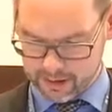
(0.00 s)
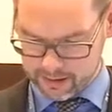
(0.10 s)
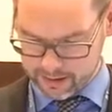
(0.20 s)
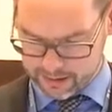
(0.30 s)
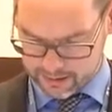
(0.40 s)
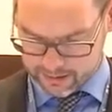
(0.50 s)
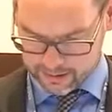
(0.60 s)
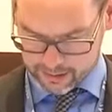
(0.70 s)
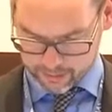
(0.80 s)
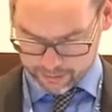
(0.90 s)
this
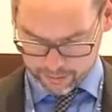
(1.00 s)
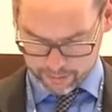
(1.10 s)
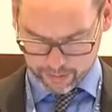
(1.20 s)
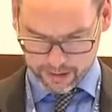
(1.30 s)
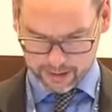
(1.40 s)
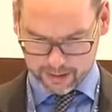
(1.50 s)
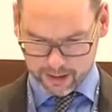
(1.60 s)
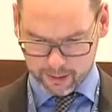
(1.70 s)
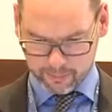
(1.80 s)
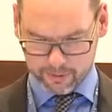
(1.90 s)
to
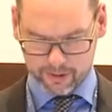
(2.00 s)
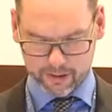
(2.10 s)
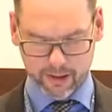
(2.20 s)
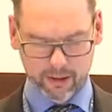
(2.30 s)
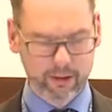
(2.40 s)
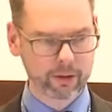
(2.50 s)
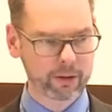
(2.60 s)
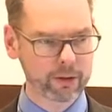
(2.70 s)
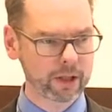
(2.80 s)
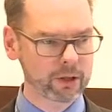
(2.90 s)
escape the
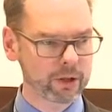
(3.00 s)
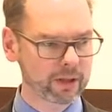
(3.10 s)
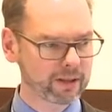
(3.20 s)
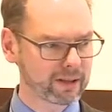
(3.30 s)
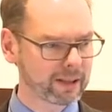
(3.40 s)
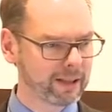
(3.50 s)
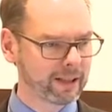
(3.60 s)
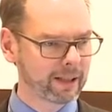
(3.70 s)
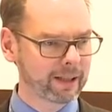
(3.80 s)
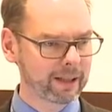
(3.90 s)
congestion.
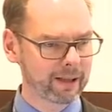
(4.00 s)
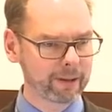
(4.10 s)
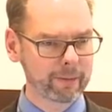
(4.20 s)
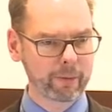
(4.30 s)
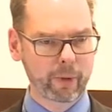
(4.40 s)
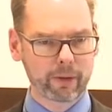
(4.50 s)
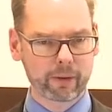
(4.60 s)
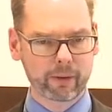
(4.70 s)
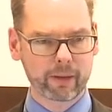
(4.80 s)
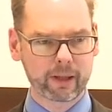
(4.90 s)
What do you
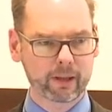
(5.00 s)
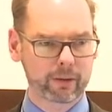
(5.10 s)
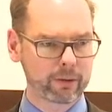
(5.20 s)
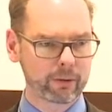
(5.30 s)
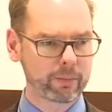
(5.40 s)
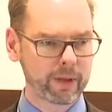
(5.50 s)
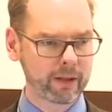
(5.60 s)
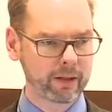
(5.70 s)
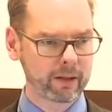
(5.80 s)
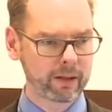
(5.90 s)
think could be
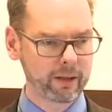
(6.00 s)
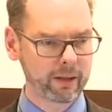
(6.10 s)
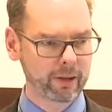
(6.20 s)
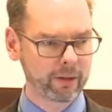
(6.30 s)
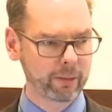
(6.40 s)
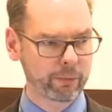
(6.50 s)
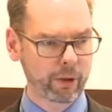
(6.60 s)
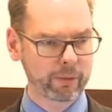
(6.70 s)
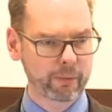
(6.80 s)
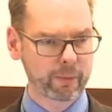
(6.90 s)
the only
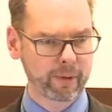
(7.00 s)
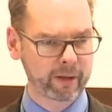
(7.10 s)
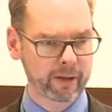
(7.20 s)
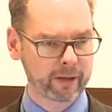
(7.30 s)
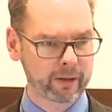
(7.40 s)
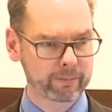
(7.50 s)
problem about that?